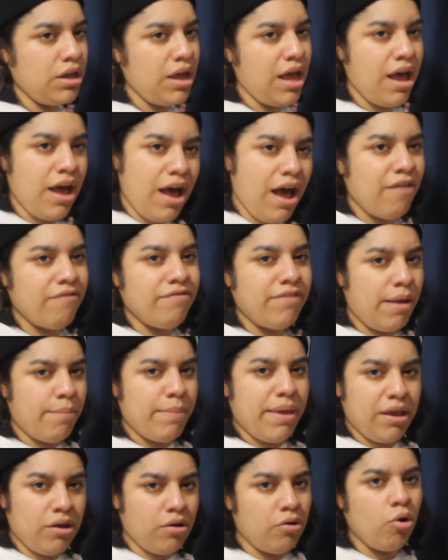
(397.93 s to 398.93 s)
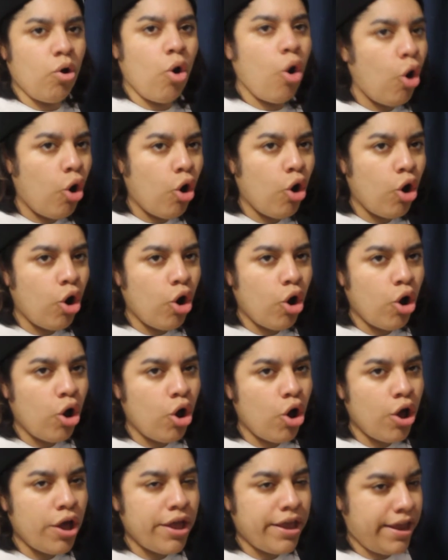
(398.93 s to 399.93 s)
have Flamenco
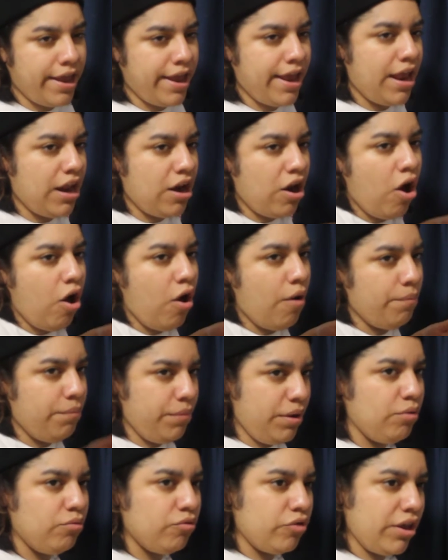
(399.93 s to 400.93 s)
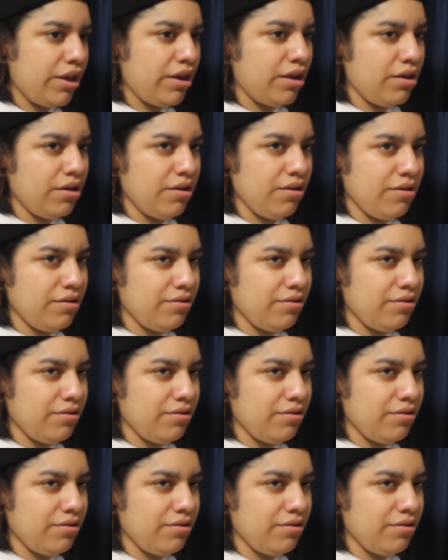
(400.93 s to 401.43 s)
in our music.